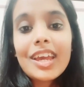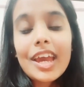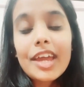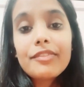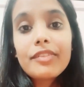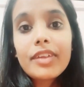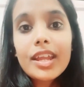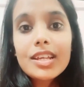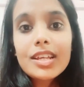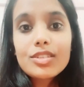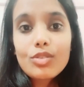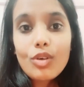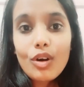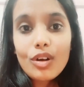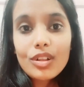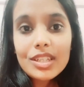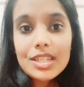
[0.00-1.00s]
And when I saw
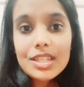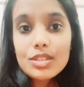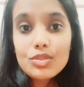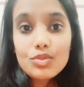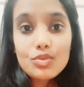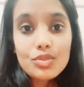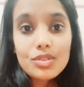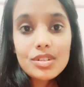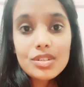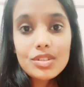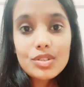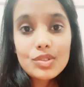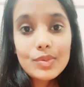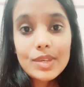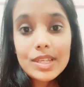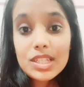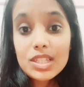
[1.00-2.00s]
all these students
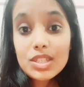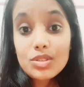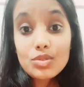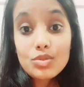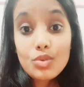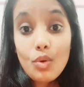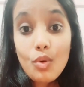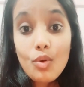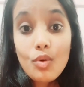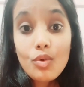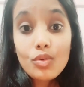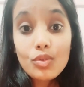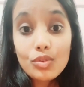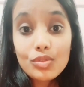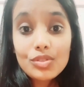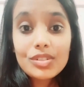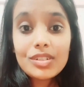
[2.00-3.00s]
doing so
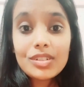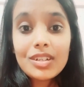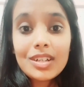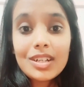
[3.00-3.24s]
good,